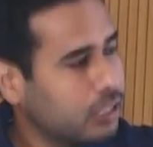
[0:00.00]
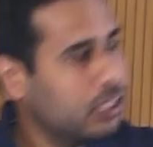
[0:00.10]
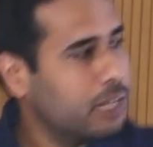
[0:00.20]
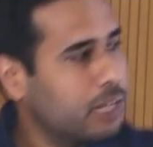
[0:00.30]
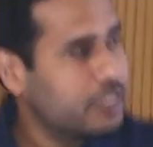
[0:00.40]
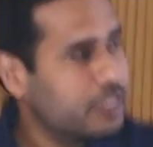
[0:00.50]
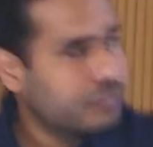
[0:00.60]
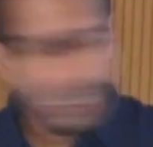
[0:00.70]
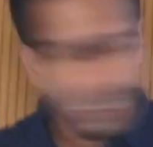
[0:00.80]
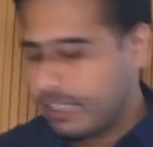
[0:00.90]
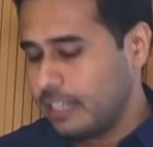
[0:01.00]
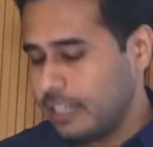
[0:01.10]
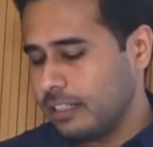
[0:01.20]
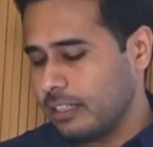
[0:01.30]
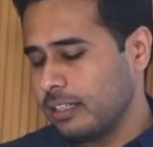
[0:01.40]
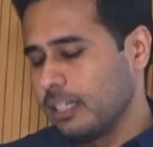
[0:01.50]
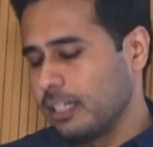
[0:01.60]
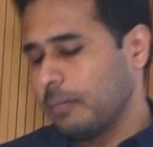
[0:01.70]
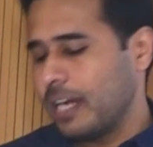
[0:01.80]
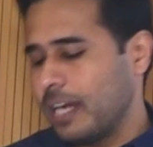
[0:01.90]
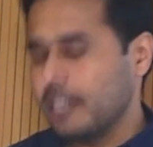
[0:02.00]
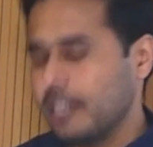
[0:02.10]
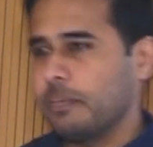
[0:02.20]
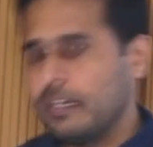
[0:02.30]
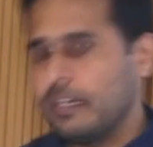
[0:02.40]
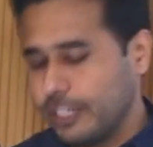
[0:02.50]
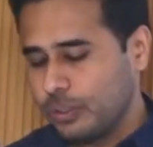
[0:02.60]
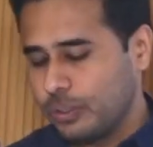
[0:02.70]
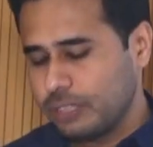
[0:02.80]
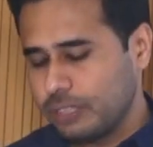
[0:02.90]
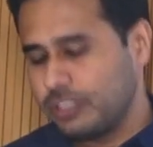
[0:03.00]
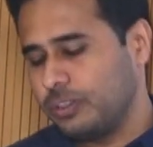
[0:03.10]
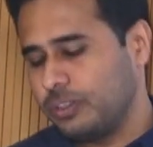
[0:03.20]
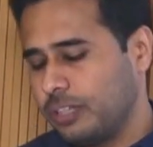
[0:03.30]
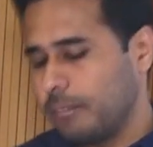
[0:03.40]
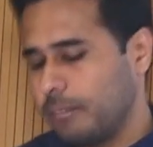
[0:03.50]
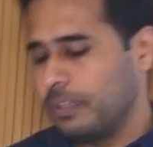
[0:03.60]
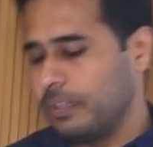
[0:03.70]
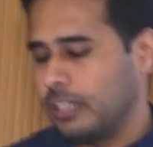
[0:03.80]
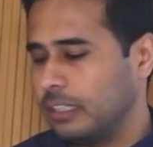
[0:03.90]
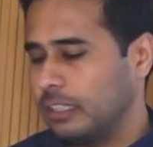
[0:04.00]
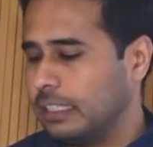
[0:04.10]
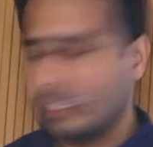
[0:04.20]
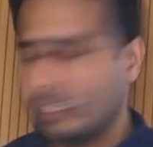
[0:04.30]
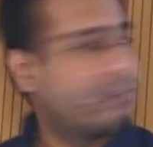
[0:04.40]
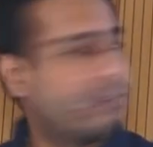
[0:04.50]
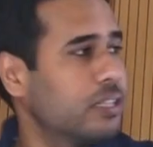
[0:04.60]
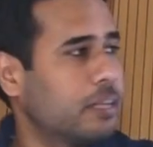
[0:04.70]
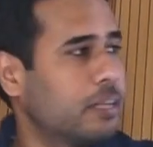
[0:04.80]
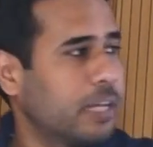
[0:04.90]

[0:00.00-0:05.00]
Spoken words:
images, we can see the bilateral pelvic nodes which is showing up the increased FDG uptake